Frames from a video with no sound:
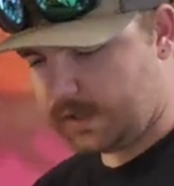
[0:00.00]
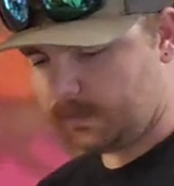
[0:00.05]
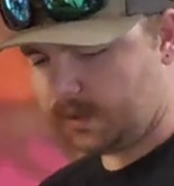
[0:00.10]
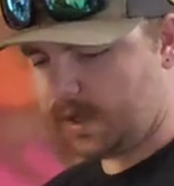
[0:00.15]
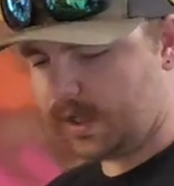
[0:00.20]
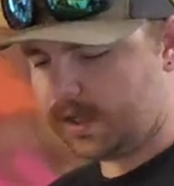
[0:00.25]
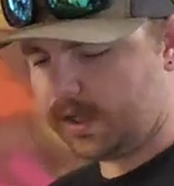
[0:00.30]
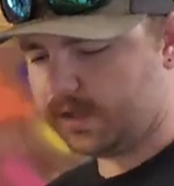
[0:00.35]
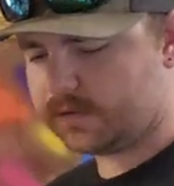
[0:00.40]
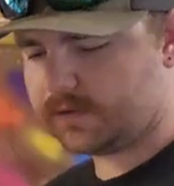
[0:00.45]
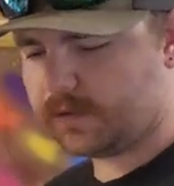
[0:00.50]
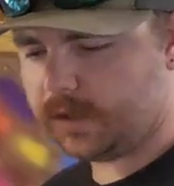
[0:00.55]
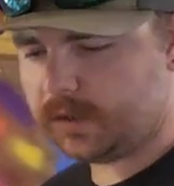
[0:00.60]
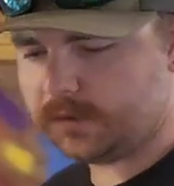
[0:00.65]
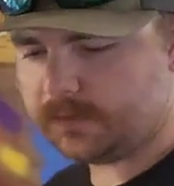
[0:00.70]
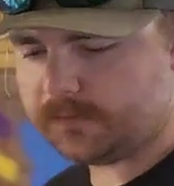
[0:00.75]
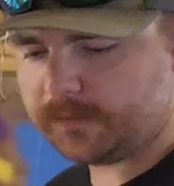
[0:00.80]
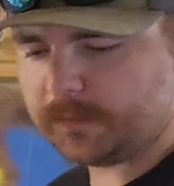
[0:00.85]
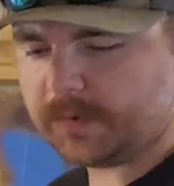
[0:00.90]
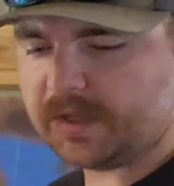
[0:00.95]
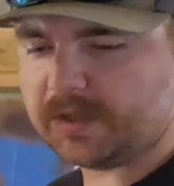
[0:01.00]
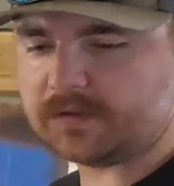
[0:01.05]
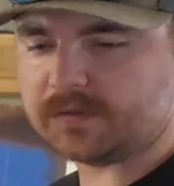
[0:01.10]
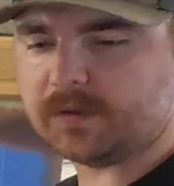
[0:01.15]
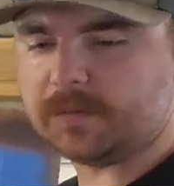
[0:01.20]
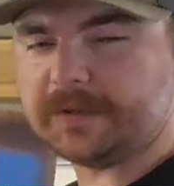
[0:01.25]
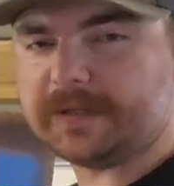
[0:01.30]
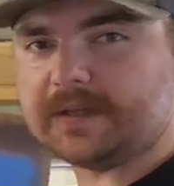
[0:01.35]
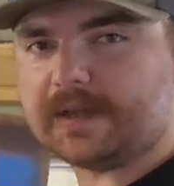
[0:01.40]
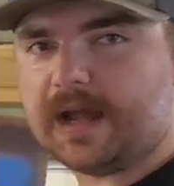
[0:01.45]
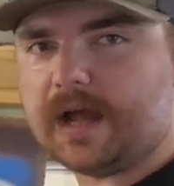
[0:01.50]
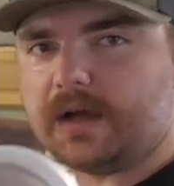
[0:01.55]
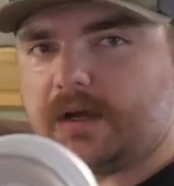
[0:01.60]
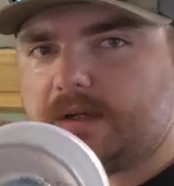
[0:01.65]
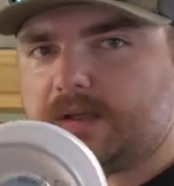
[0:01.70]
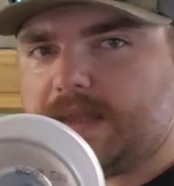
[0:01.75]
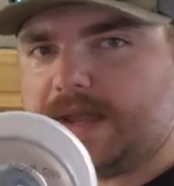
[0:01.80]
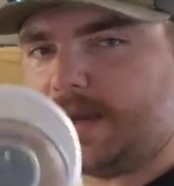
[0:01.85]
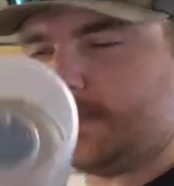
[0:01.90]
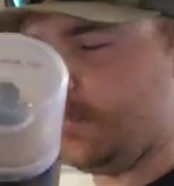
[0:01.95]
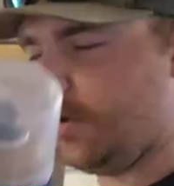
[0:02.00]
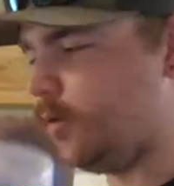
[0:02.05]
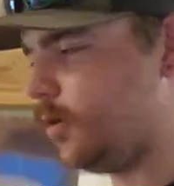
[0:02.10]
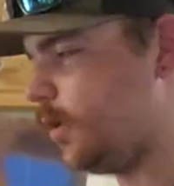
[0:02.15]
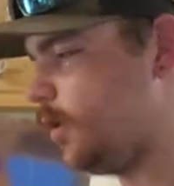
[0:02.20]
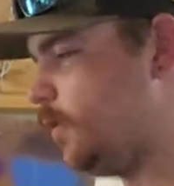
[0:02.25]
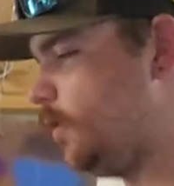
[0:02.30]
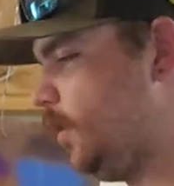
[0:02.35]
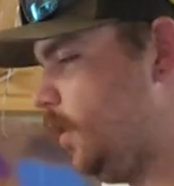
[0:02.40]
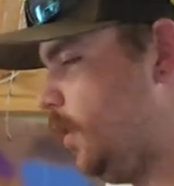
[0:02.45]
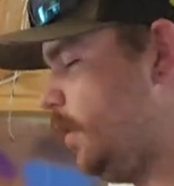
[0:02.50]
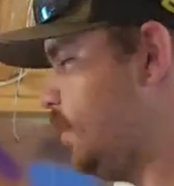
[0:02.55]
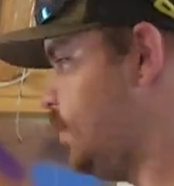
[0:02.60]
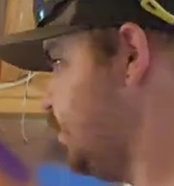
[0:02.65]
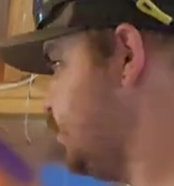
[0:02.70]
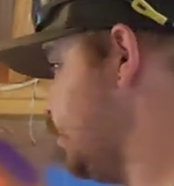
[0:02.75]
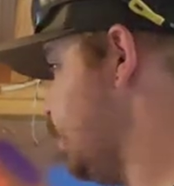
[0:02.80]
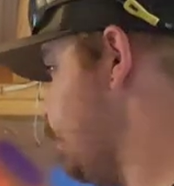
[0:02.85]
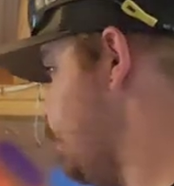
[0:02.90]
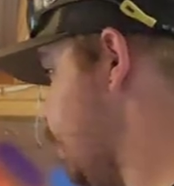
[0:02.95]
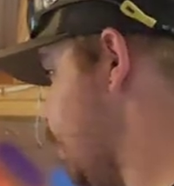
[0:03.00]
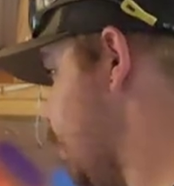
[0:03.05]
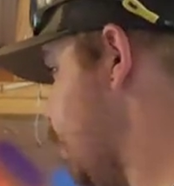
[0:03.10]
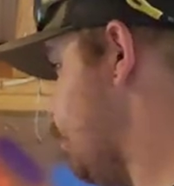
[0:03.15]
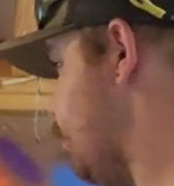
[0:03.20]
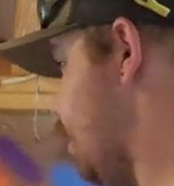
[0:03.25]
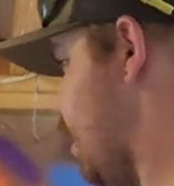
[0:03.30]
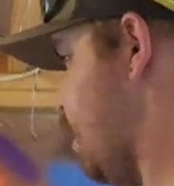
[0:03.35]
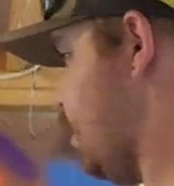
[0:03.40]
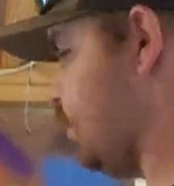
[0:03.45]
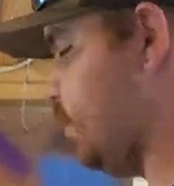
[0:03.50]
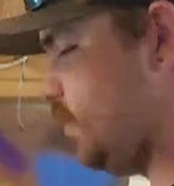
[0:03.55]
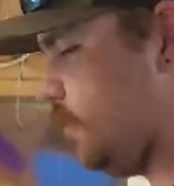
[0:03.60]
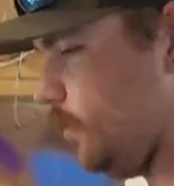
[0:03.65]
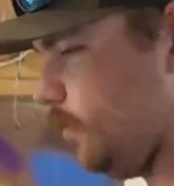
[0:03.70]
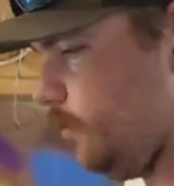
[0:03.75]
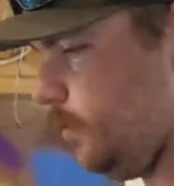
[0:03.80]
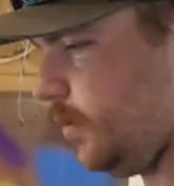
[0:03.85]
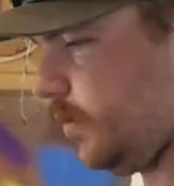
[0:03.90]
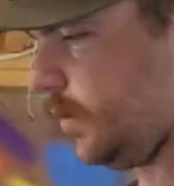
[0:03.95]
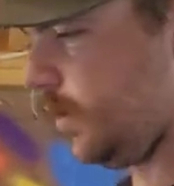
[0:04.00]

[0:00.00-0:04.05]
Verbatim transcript: with our next color for me. It's gonna be the Ironlak Mocha. It's gonna be our brown. This is what's